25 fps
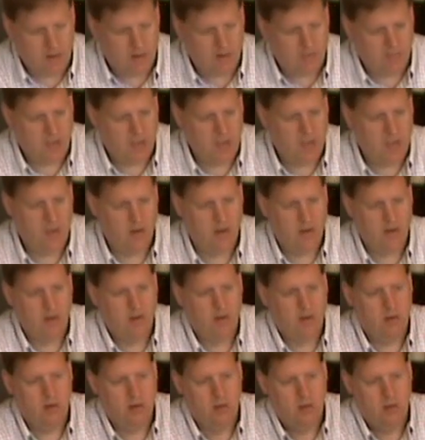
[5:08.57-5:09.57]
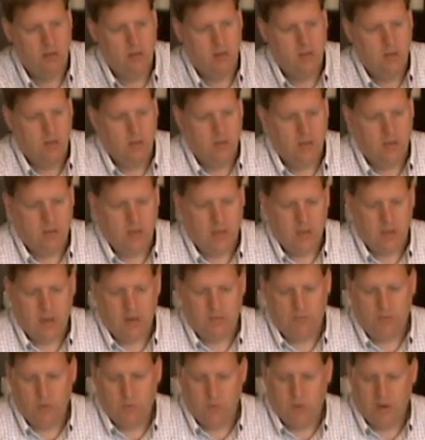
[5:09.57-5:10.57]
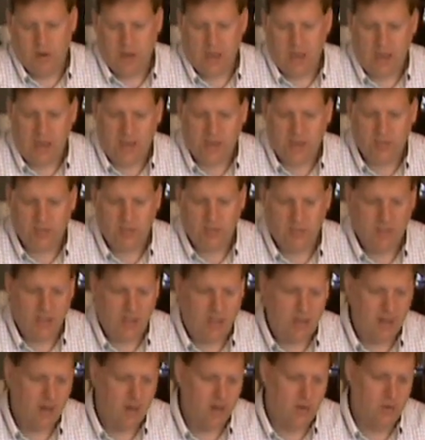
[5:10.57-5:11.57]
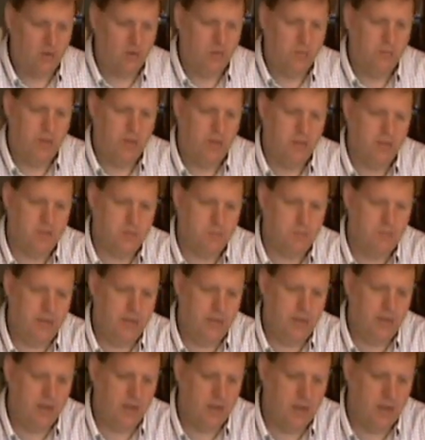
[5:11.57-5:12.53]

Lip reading: out of here. And if you want to hasten that a little bit, speed